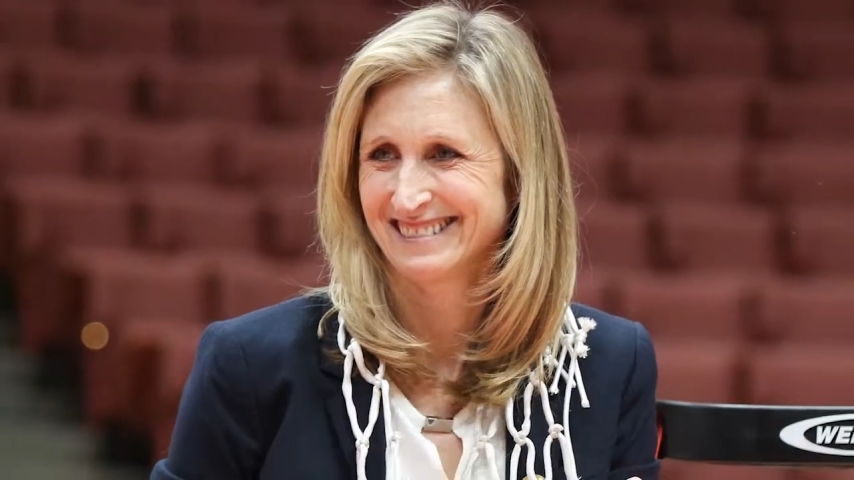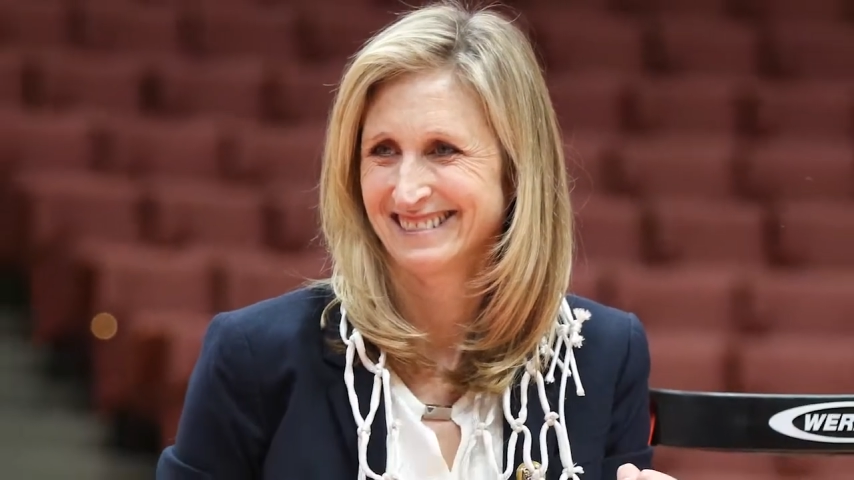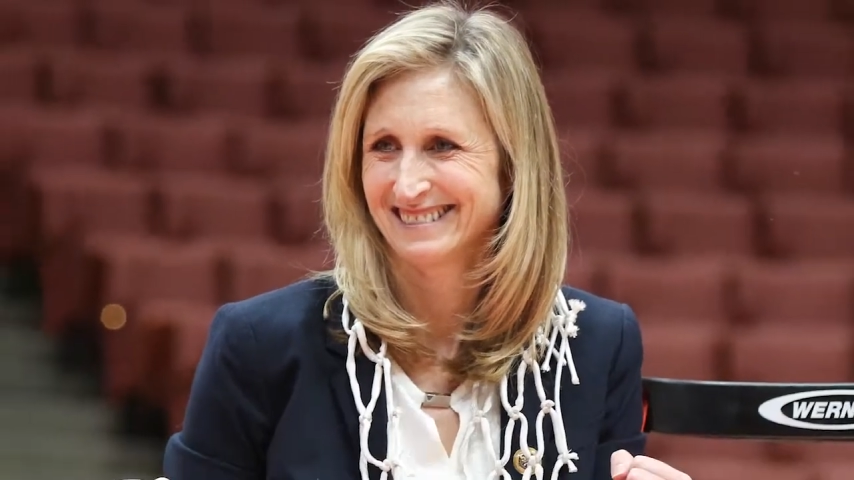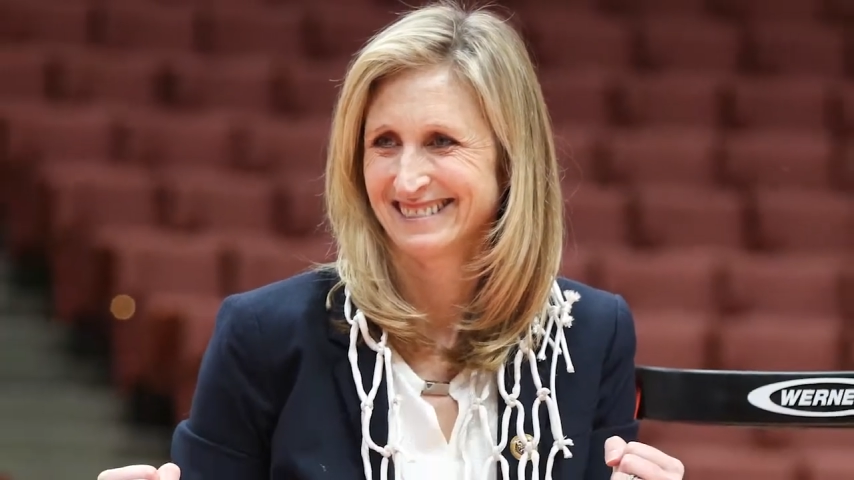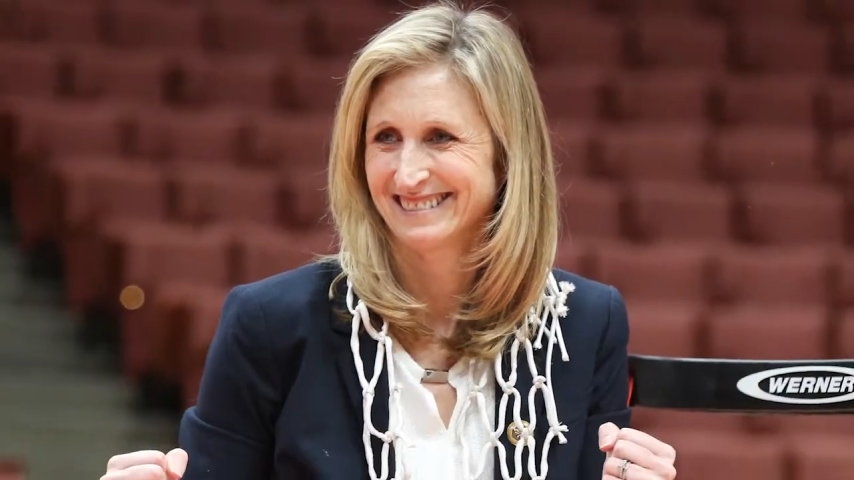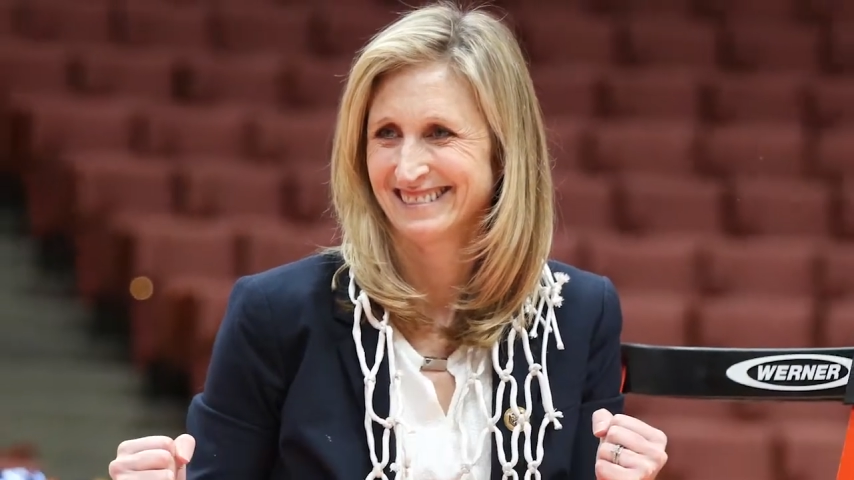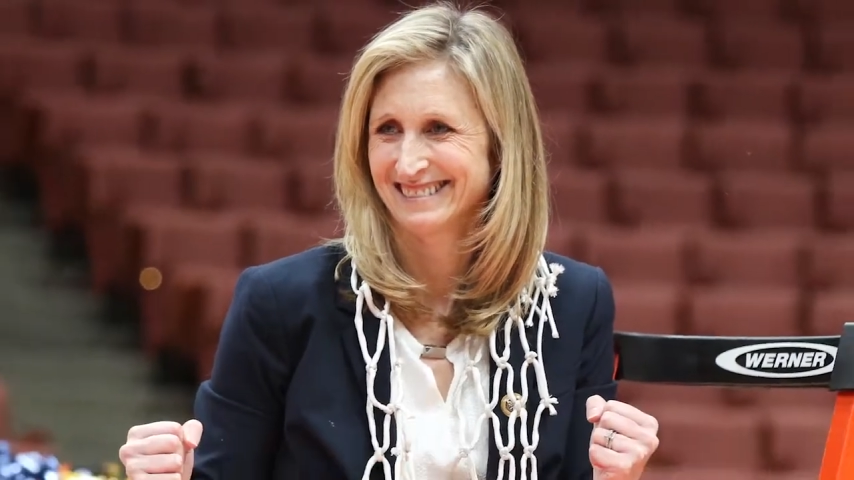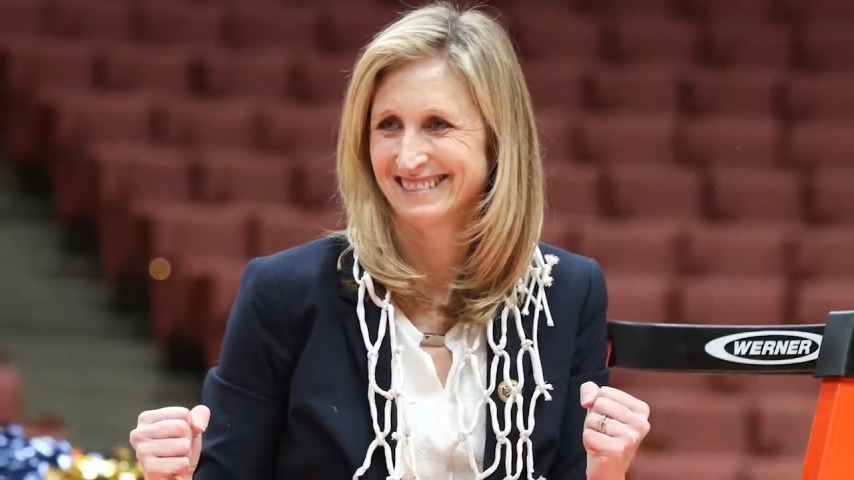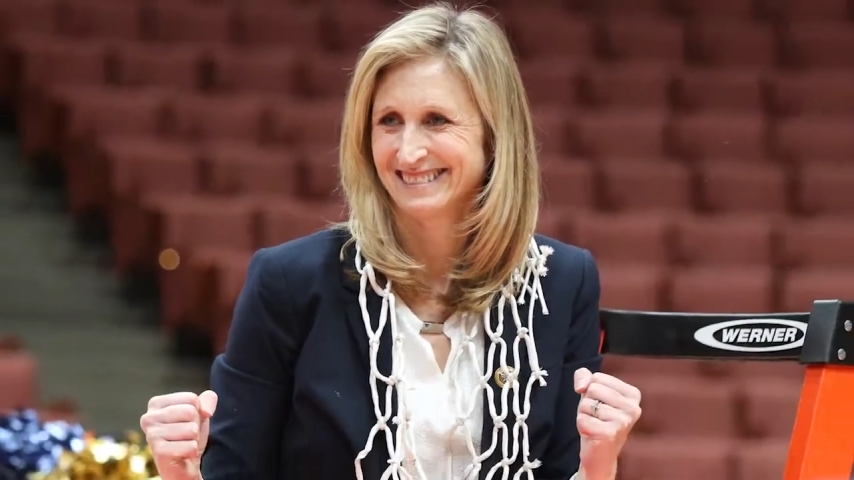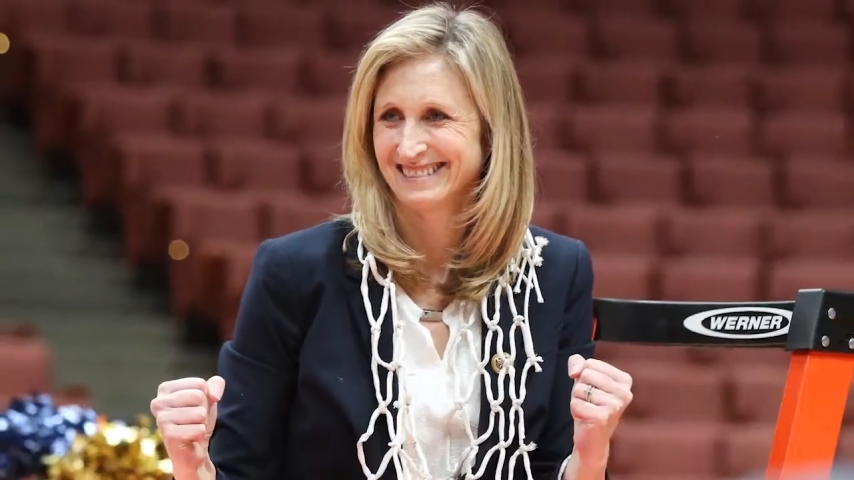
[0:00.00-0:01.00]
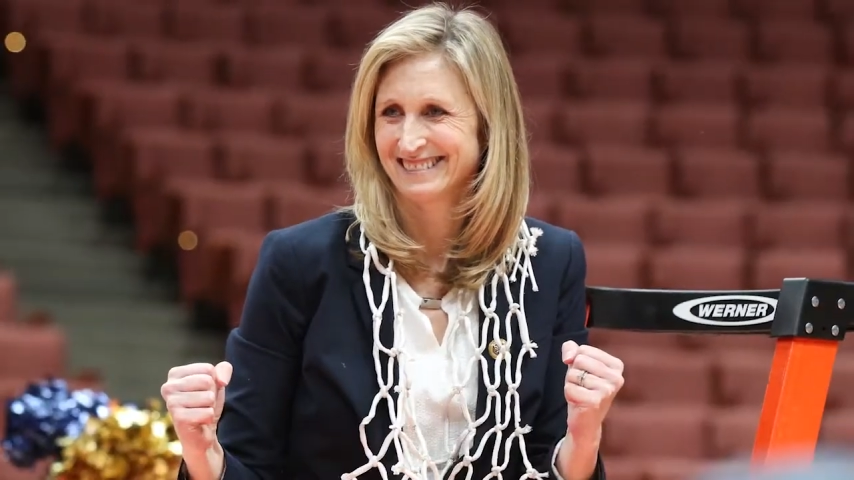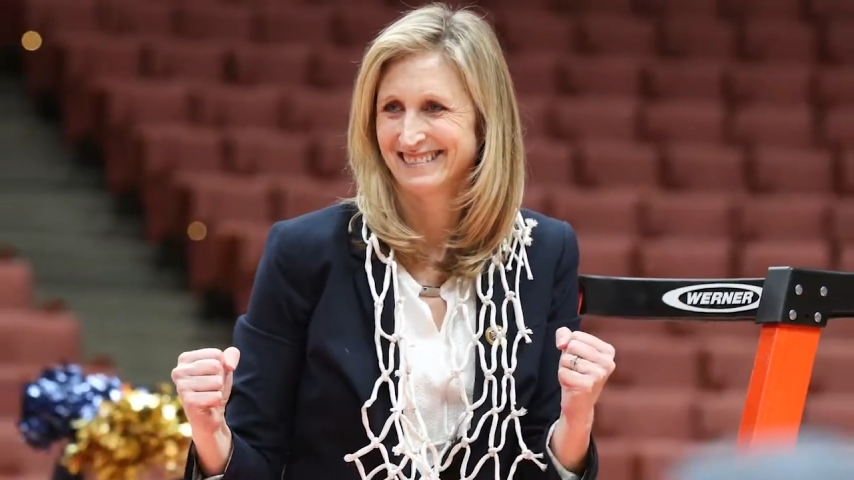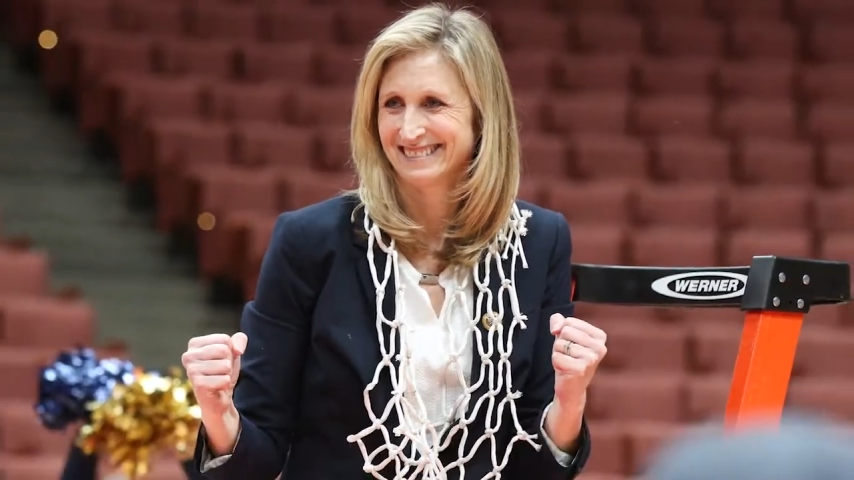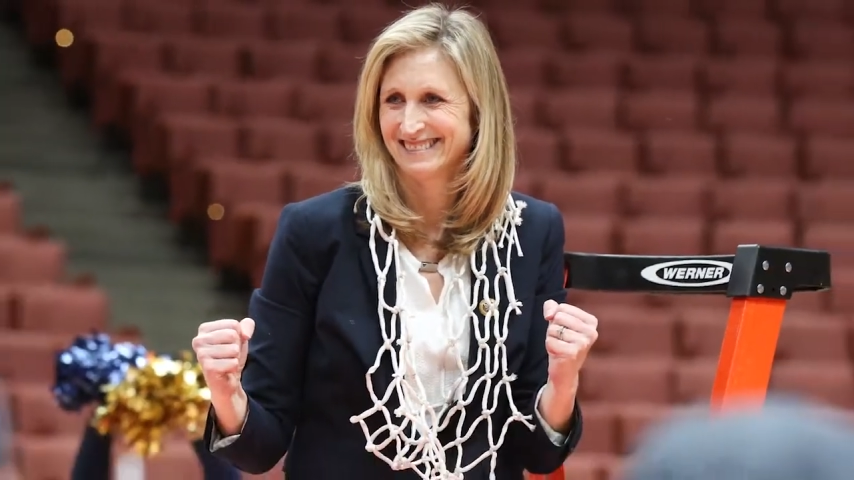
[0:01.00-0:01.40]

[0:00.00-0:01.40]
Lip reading: in everything that you strive to